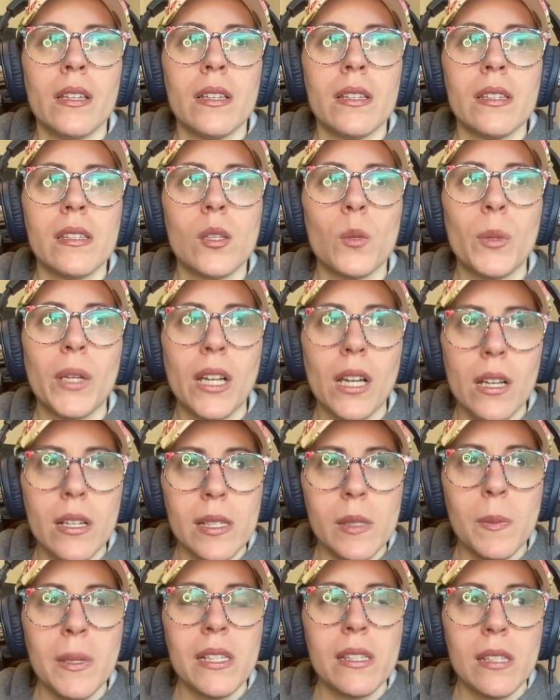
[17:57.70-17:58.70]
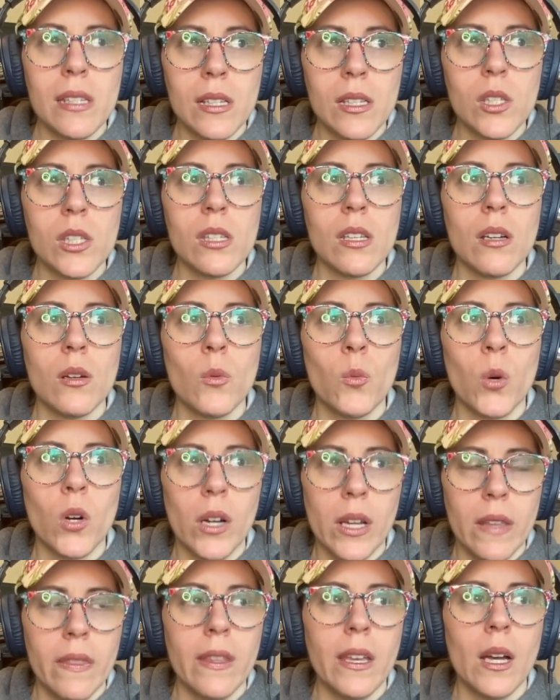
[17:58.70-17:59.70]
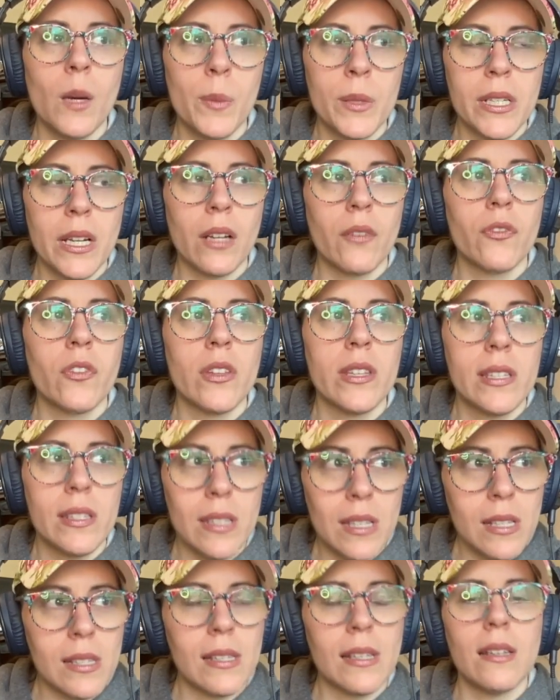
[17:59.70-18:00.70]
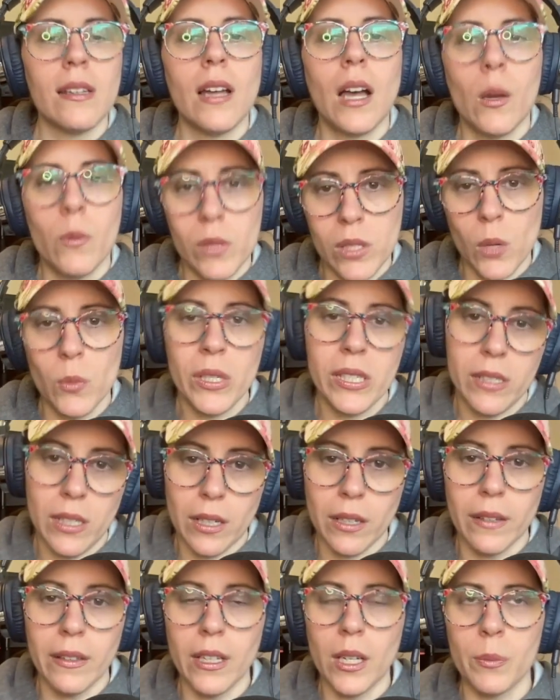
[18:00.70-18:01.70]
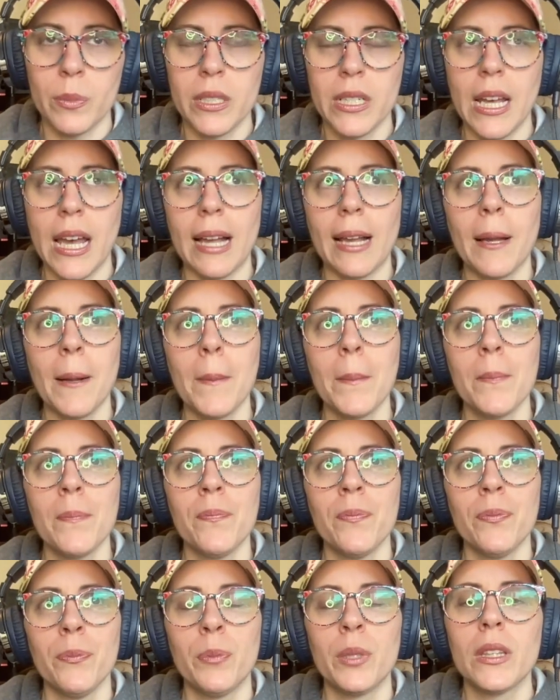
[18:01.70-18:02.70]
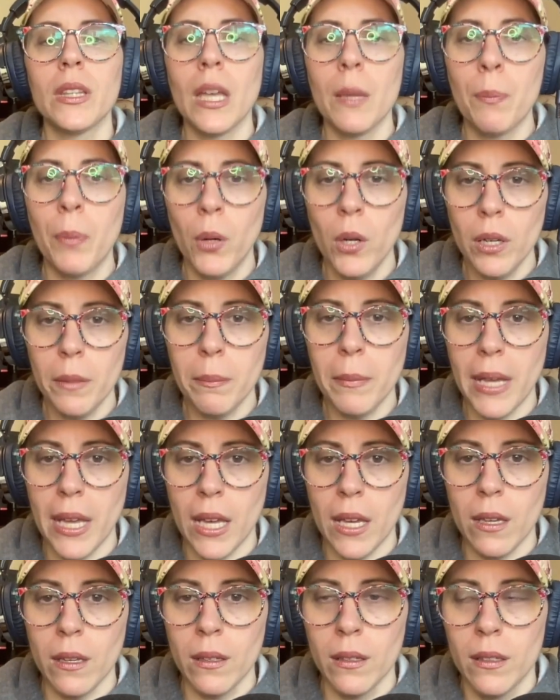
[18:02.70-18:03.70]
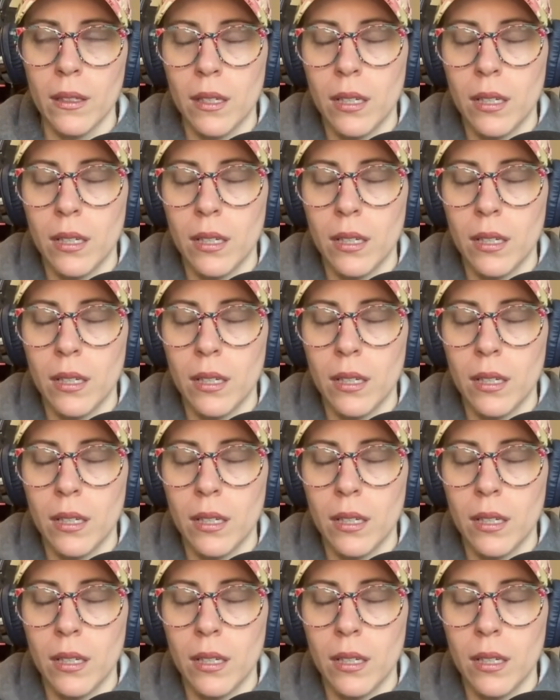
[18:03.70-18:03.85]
So because my seats were in the upper deck for the season, I was always stuck in the upper deck. But they put me